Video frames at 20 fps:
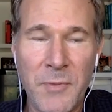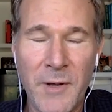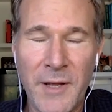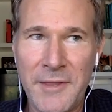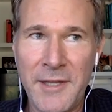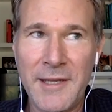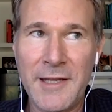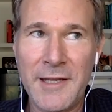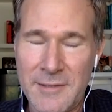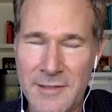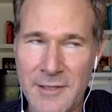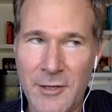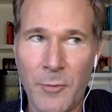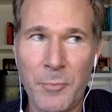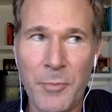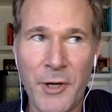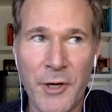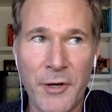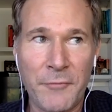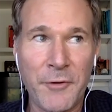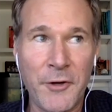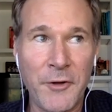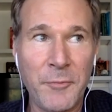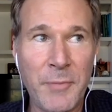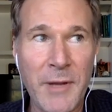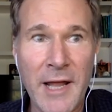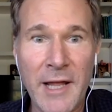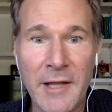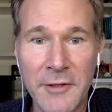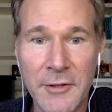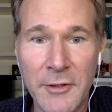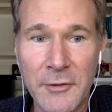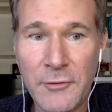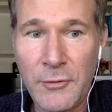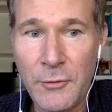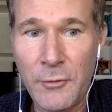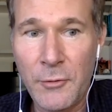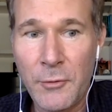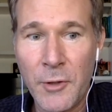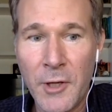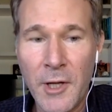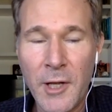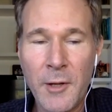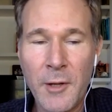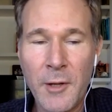I think he said, I'll paraphrase badly, the two